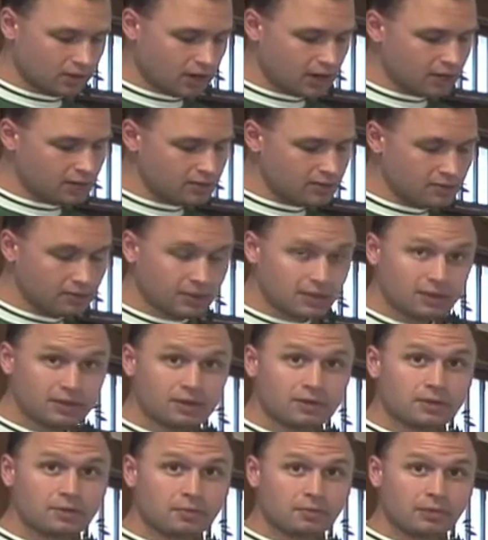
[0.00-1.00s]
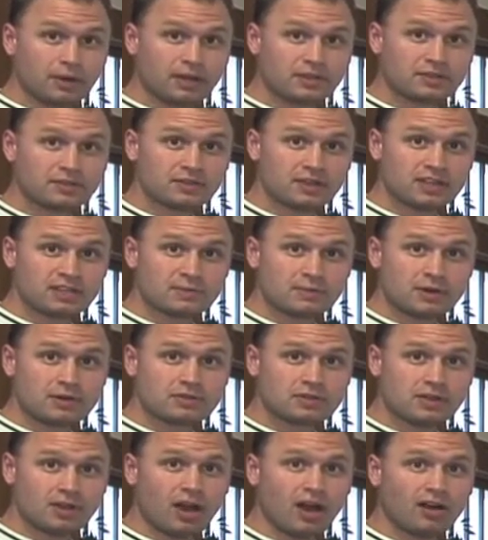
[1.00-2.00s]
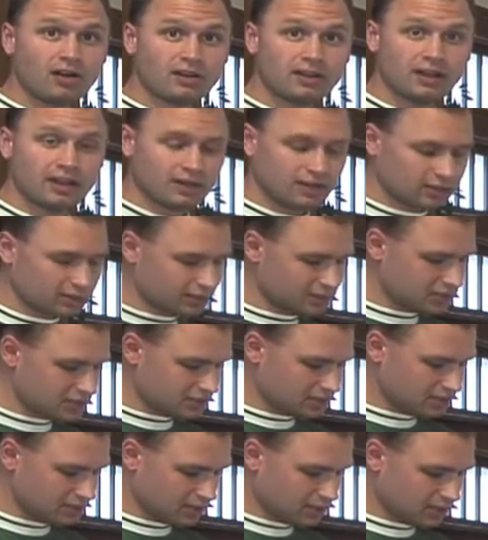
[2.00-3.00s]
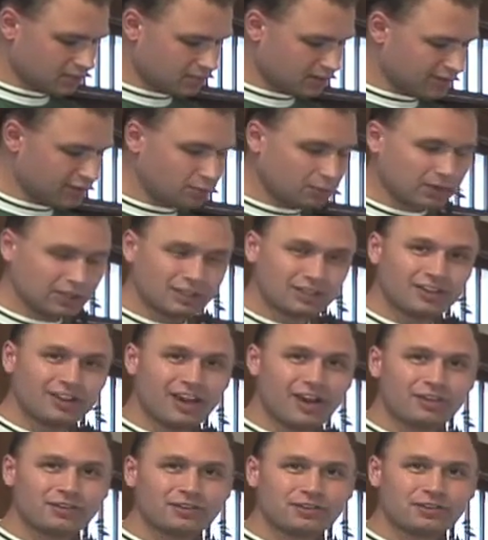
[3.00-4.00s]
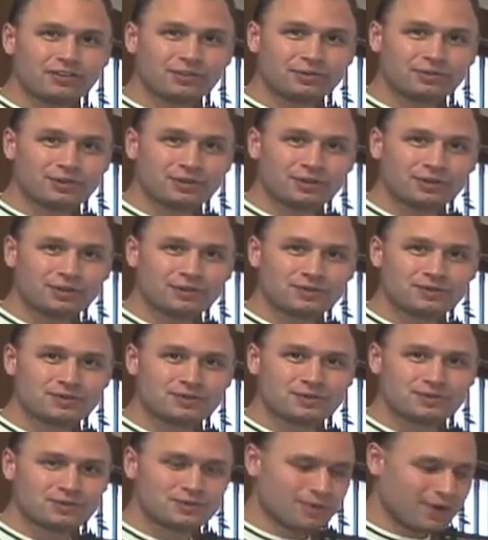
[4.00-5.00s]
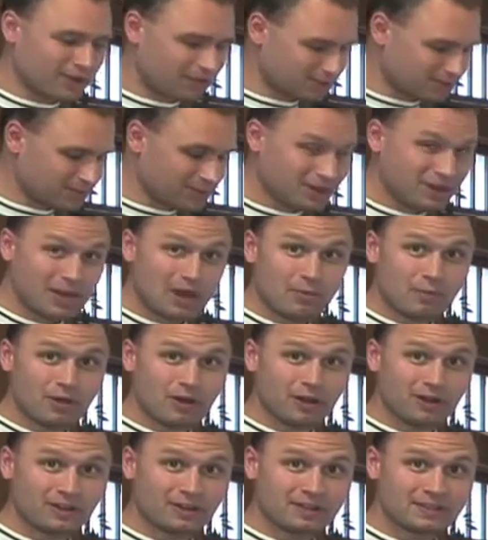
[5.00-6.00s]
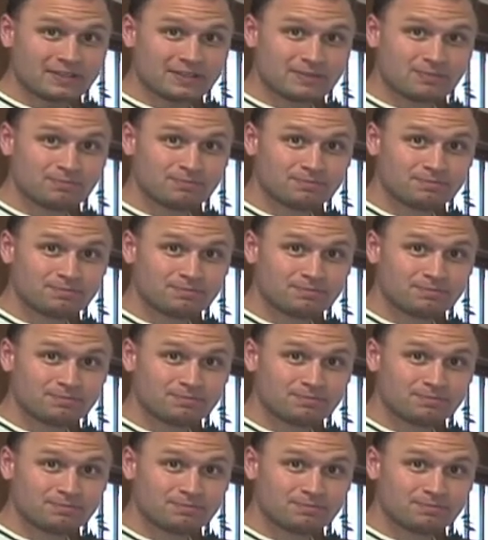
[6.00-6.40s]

hard, but especially hearty and delicious, and probably a little healthier than what you're used to as well. Happy holidays.